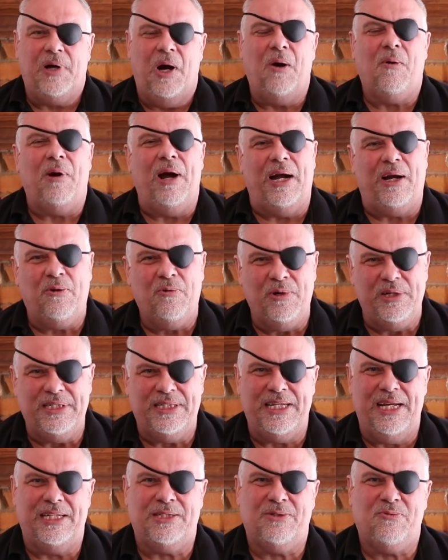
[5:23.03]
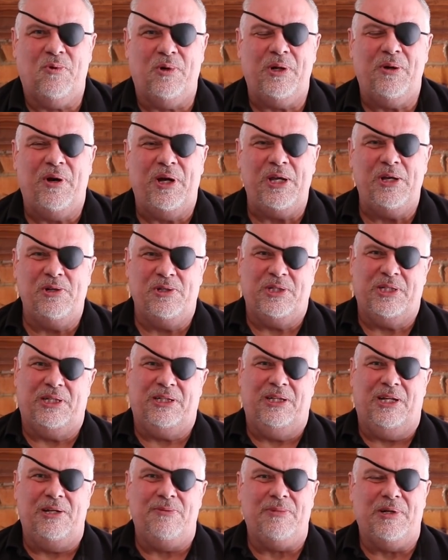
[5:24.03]
All right, Chris asks, what do I use to
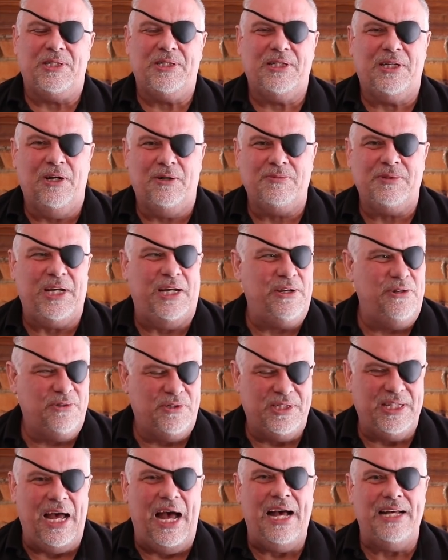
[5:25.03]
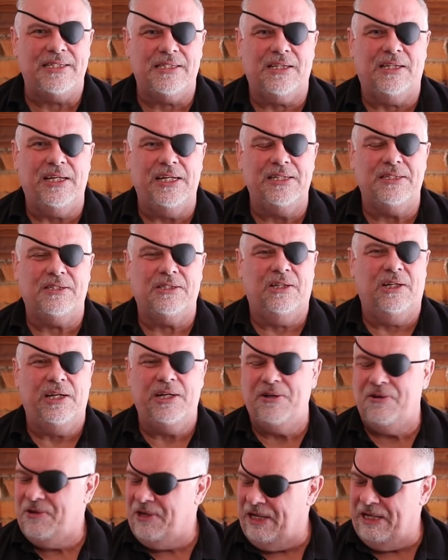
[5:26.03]
clean my scopes? I use Zeiss lens
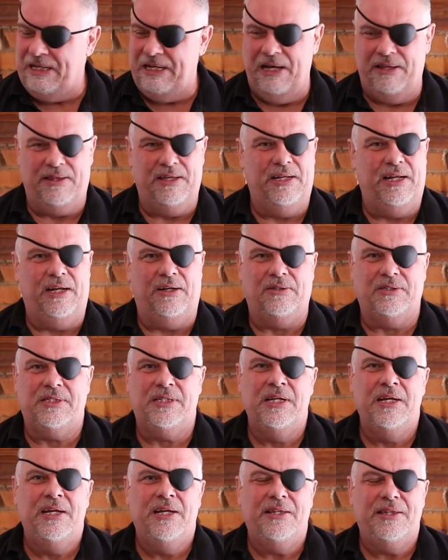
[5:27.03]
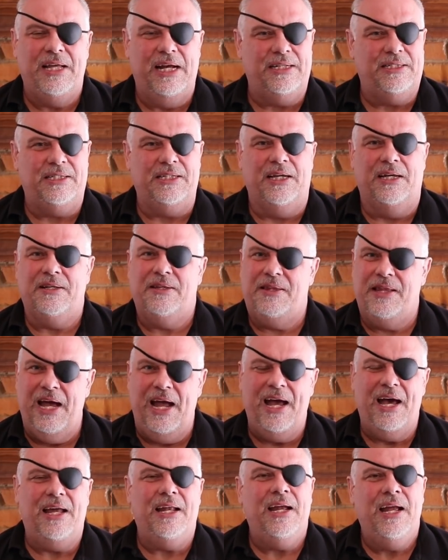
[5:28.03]
cleaner and nothing else. That's it.
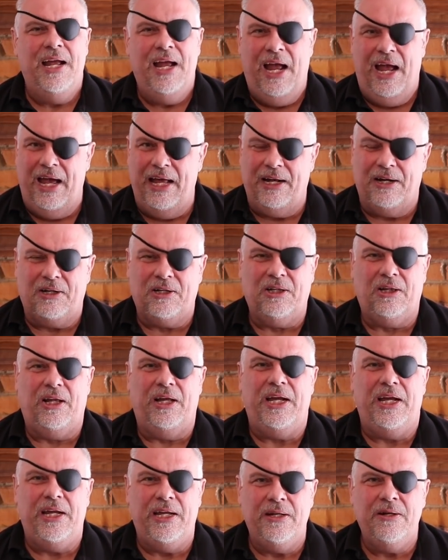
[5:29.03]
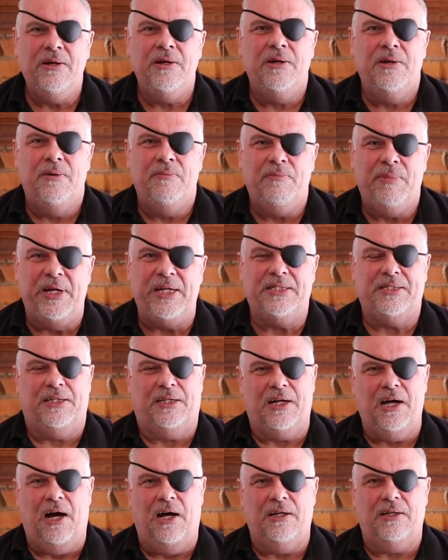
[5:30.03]
That and a clean piece of
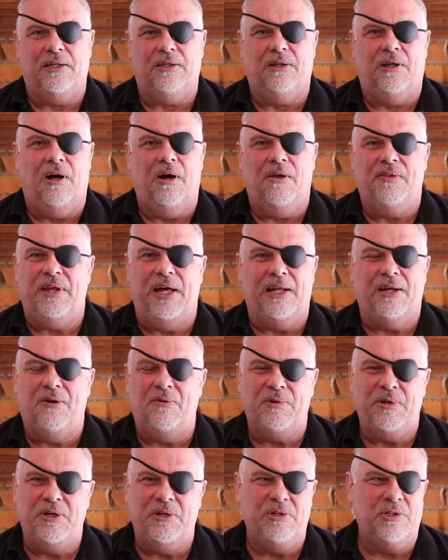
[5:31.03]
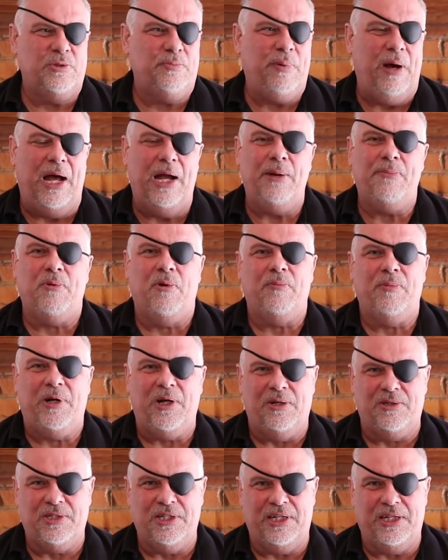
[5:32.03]
cotton cloth. I don't use paper
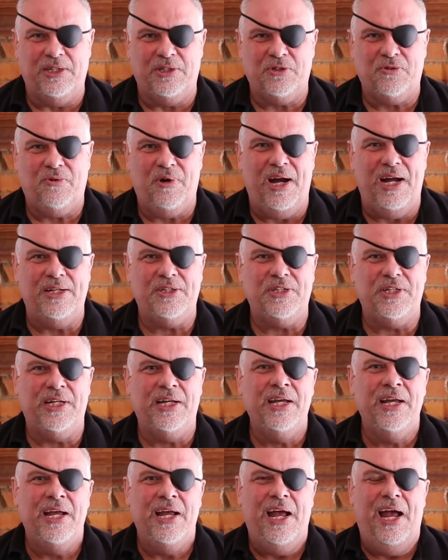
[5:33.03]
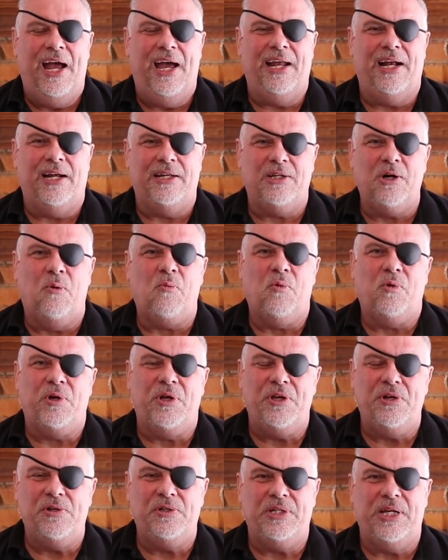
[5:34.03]
because it can scratch it, and I don't want
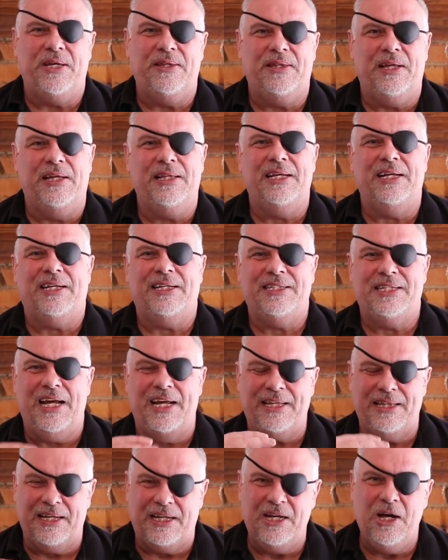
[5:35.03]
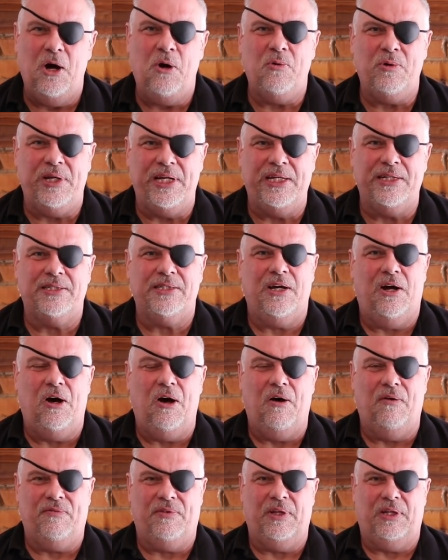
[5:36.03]
to use anything that can take the coatings
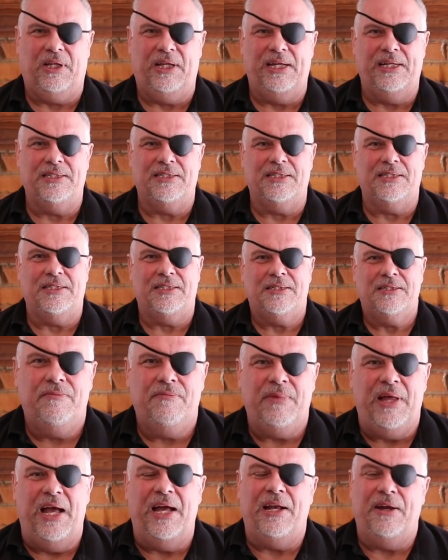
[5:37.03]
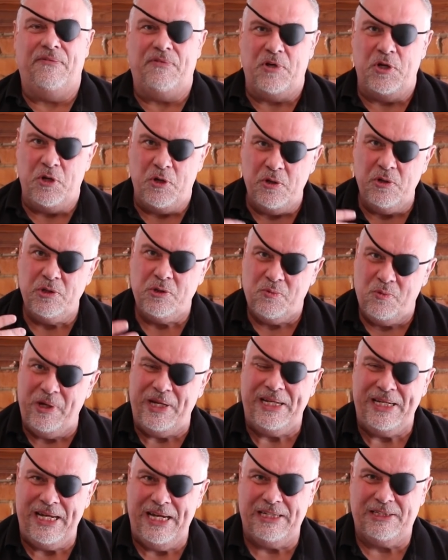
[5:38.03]
off the lenses. And if you use
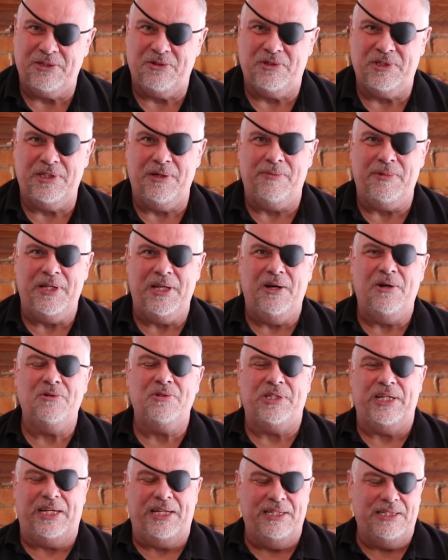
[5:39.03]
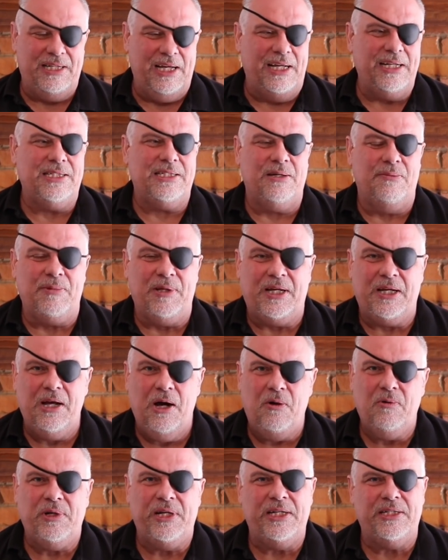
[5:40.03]
Windex or some of those, it can take some of the
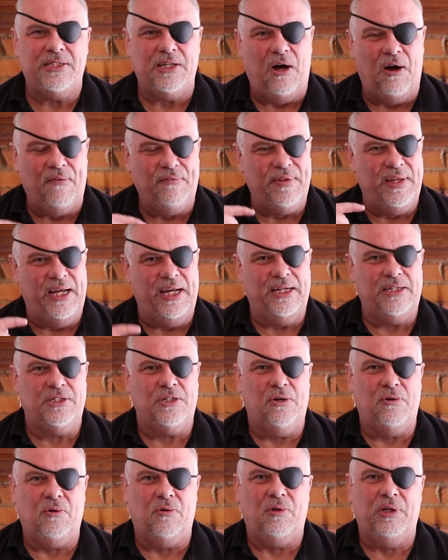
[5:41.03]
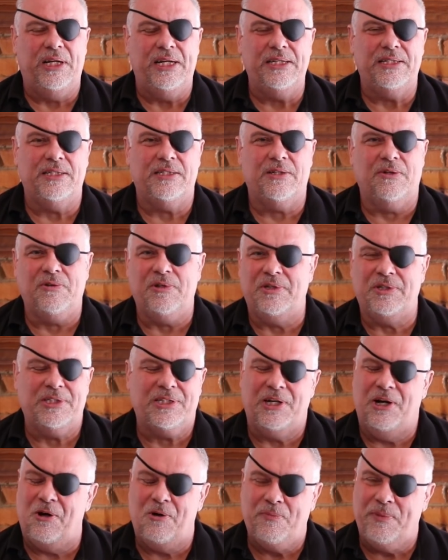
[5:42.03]
coatings off the external lenses on your
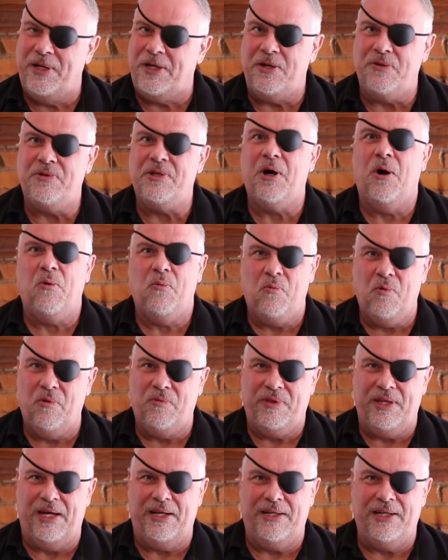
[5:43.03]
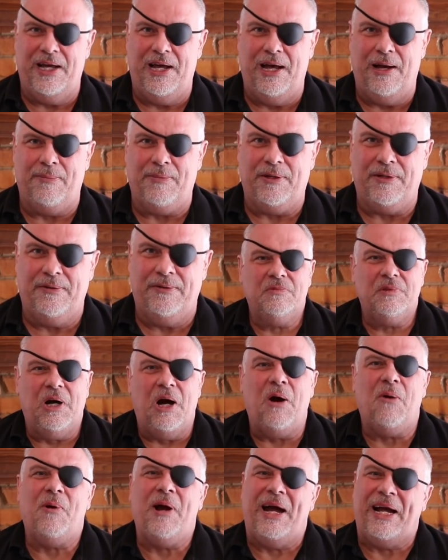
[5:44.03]
scope, and you don't want that to happen.
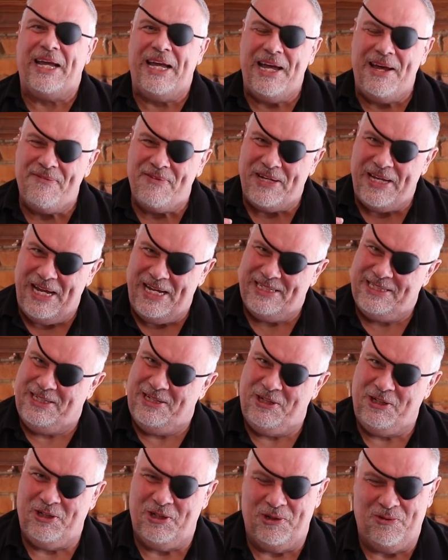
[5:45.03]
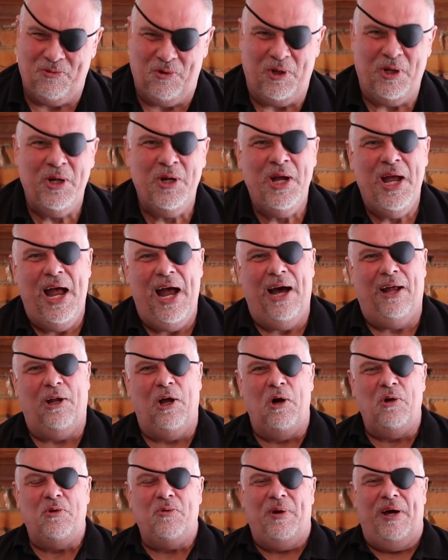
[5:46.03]
All right, Kevin asked a good one. How
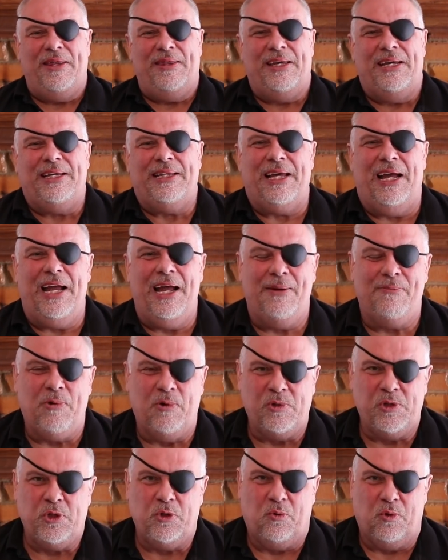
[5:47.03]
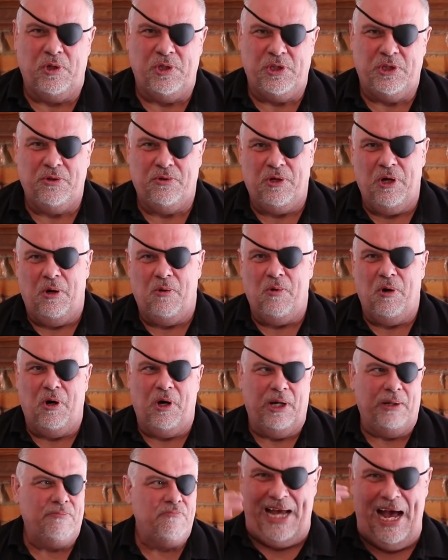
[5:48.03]
long do I think the ammo shortage will go
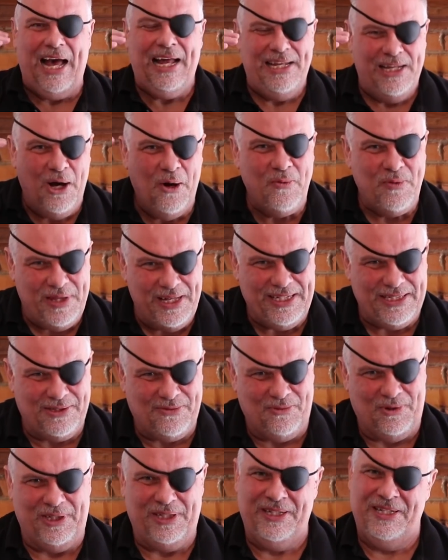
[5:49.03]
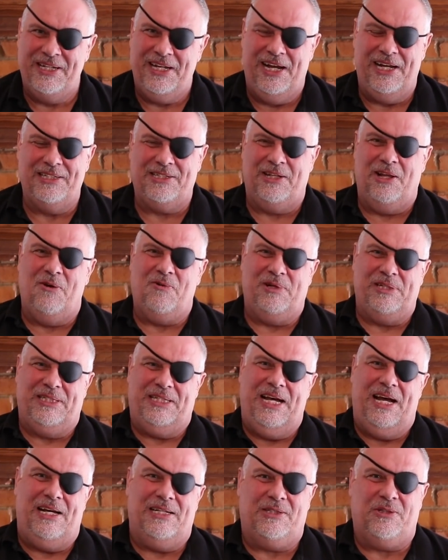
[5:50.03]
on? I know this one, as long as
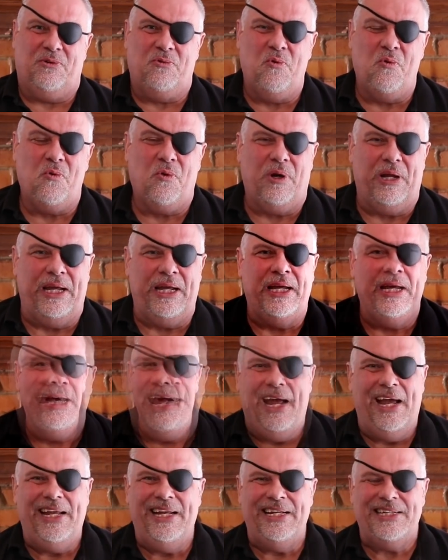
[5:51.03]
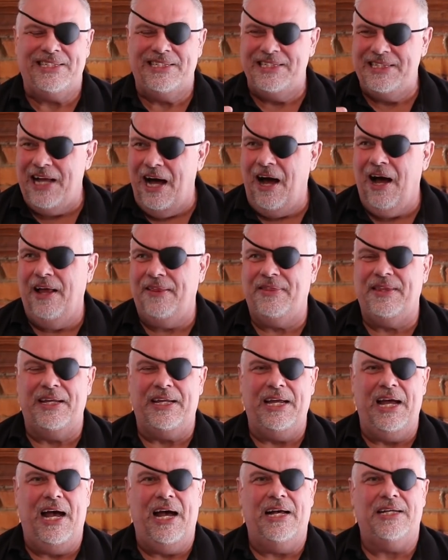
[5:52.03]
guys are hoarding. And it's not the
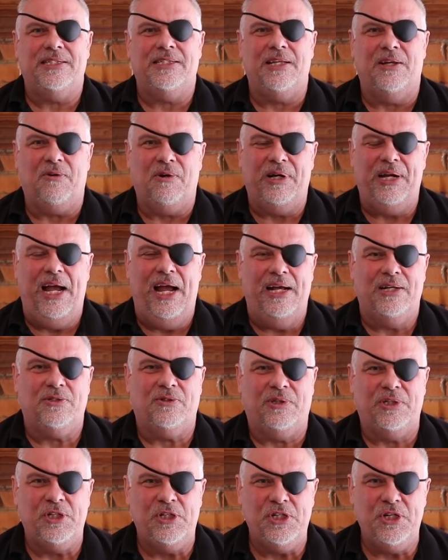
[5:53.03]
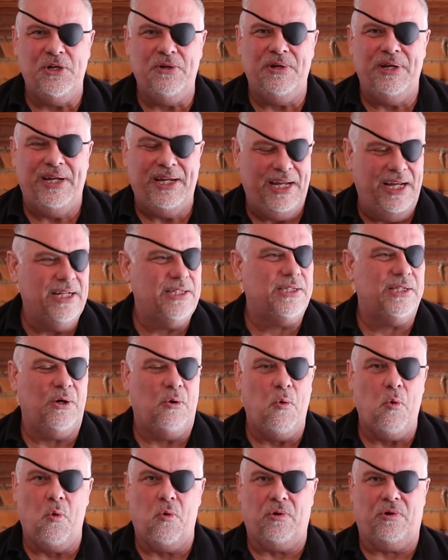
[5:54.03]
guys that are casually shooting, it's the
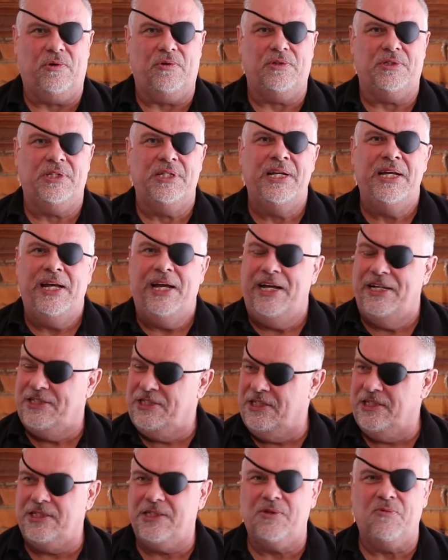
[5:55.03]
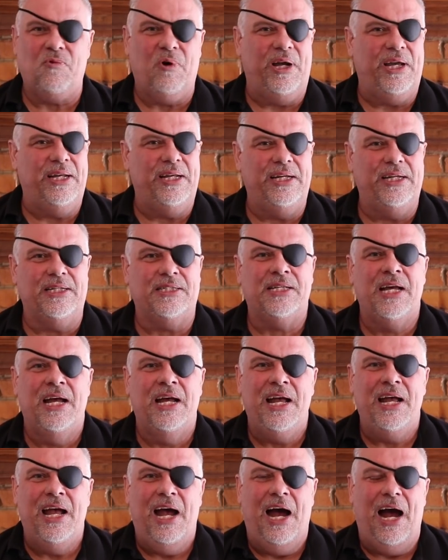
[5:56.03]
hoarders. It's just the way it is.
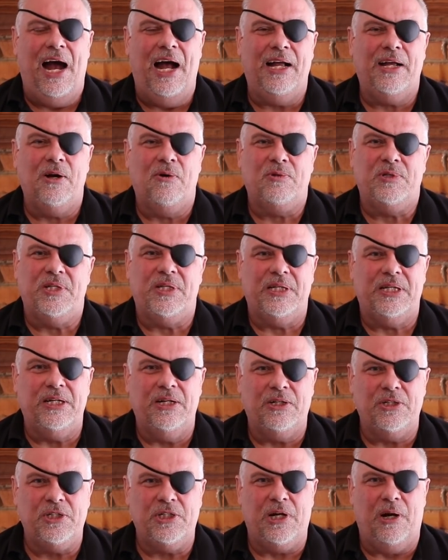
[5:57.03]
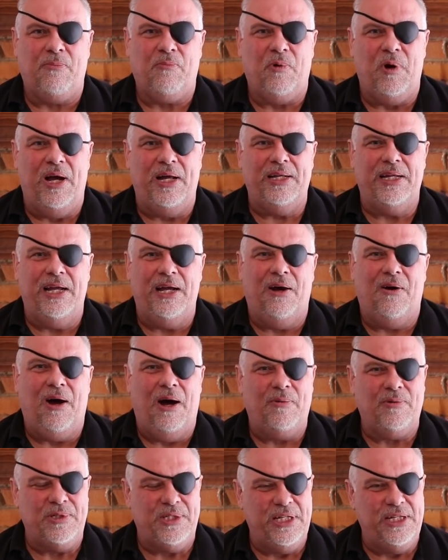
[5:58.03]
I can go to the gun shop right now.
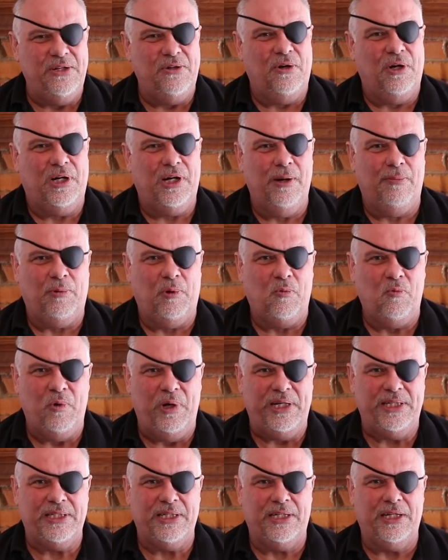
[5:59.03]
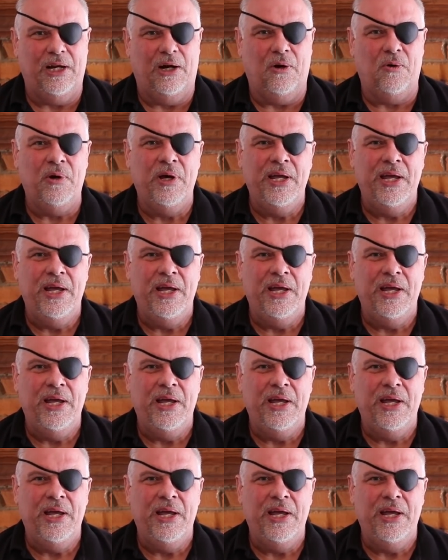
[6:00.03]
I was in there a couple of weeks ago,